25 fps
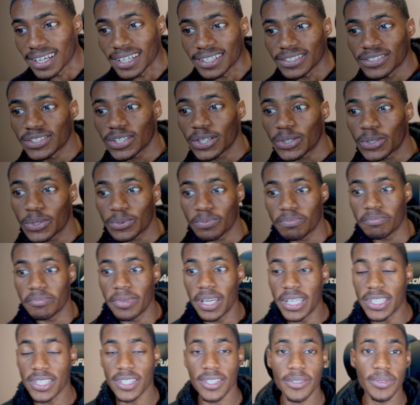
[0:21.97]
So
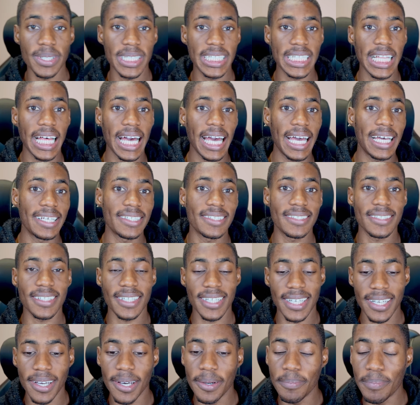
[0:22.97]
history class
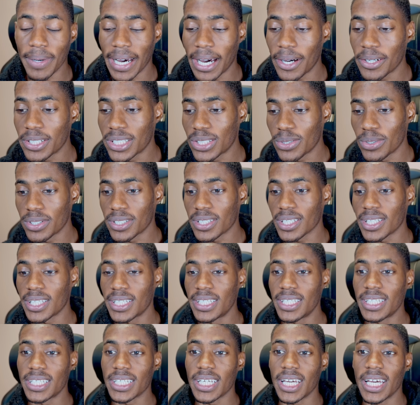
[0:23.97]
about
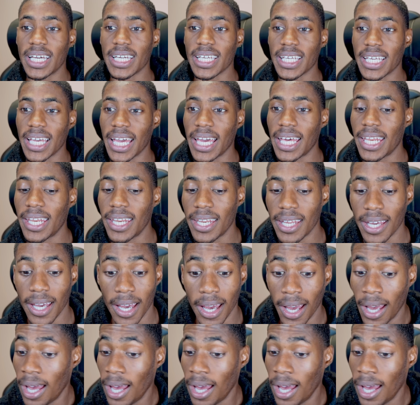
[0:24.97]
Switzerland again.